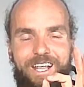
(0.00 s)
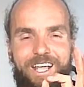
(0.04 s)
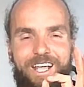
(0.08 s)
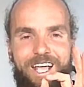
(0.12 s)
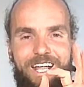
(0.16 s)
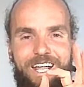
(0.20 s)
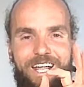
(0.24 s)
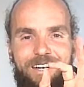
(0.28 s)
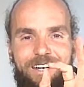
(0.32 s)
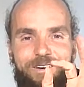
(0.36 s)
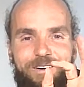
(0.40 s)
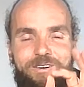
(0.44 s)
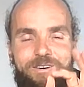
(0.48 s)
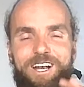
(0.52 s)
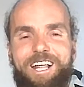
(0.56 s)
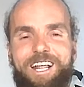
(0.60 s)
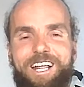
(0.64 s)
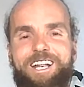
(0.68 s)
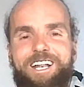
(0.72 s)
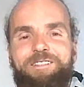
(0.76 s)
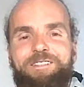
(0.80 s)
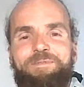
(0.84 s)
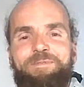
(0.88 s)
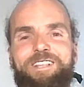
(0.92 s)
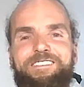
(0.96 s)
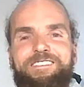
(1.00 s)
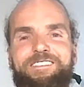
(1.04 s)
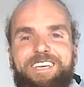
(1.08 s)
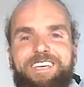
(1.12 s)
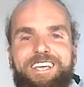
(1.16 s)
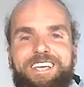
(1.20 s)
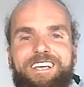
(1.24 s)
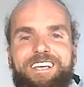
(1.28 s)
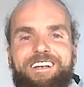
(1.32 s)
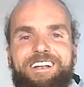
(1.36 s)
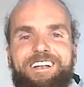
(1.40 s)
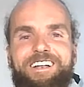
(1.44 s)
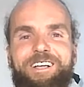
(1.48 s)
and don't let it be
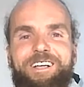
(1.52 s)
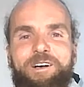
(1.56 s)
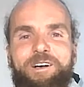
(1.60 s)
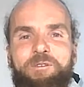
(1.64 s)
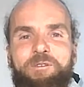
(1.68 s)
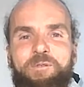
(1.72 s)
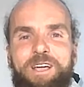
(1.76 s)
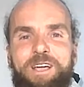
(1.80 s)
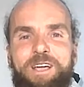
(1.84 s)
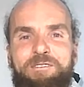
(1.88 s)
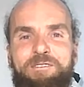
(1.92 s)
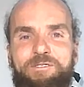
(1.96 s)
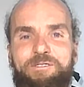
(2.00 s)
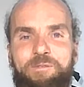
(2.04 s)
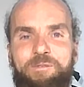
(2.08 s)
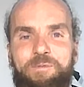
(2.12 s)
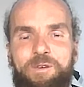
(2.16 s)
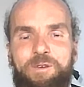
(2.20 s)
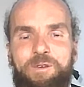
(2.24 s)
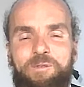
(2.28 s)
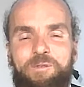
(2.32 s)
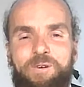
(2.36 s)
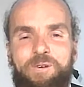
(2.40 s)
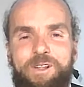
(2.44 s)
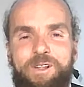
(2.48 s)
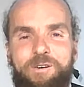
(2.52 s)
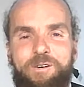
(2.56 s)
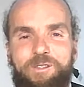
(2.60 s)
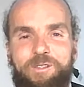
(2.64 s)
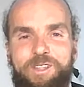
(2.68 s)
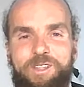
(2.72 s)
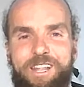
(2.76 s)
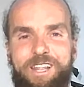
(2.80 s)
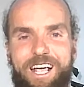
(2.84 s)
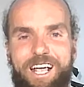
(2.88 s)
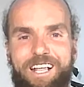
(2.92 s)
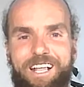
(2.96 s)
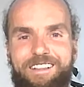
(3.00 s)
taken away from you with all the
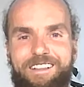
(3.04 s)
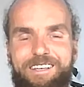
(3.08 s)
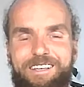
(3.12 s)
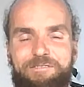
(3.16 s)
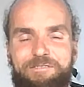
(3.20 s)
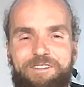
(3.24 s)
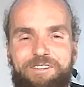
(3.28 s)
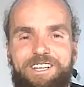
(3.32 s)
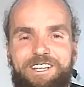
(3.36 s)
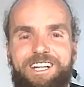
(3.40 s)
negativity